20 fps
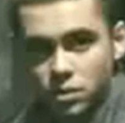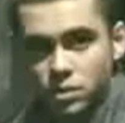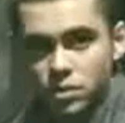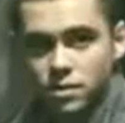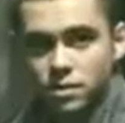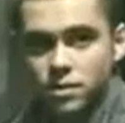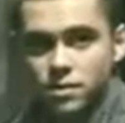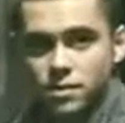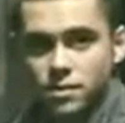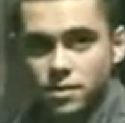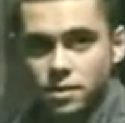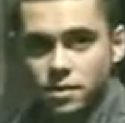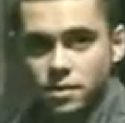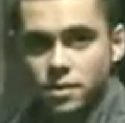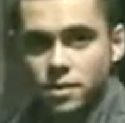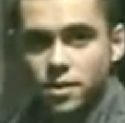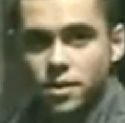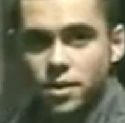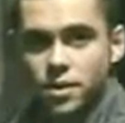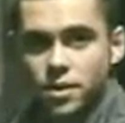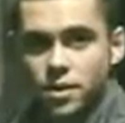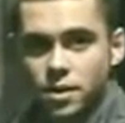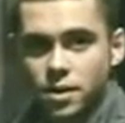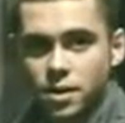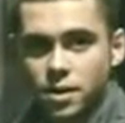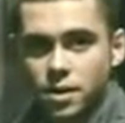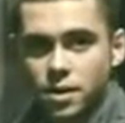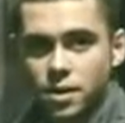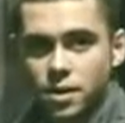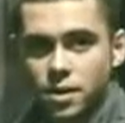
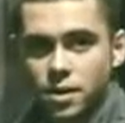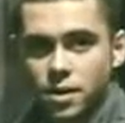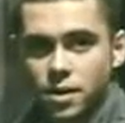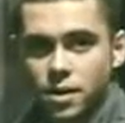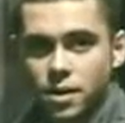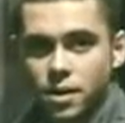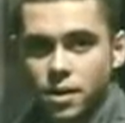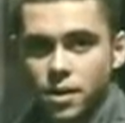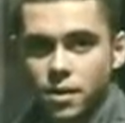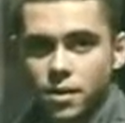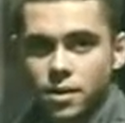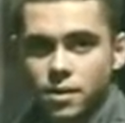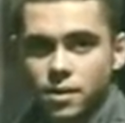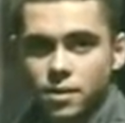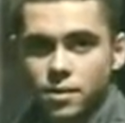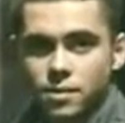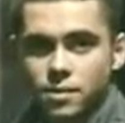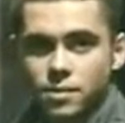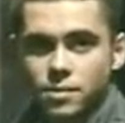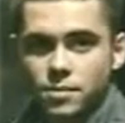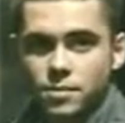Nothing is said.